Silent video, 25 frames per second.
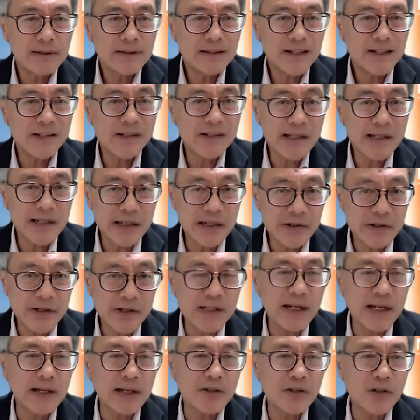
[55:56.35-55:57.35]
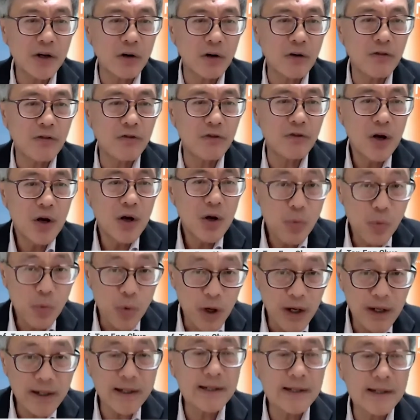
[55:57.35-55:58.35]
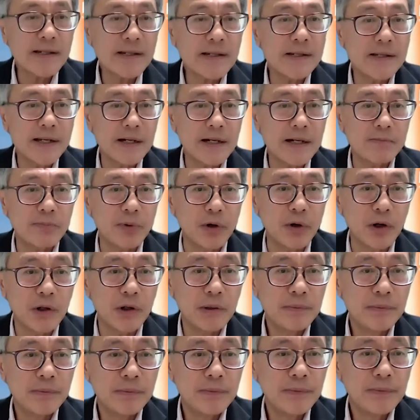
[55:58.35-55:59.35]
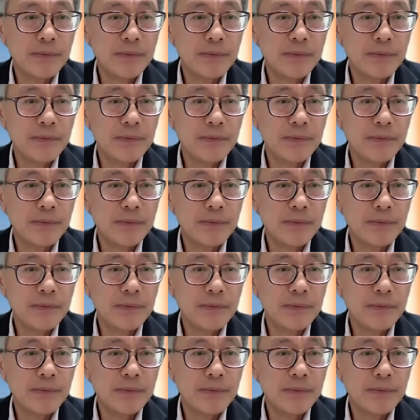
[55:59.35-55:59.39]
the skill sets of workers in Singapore.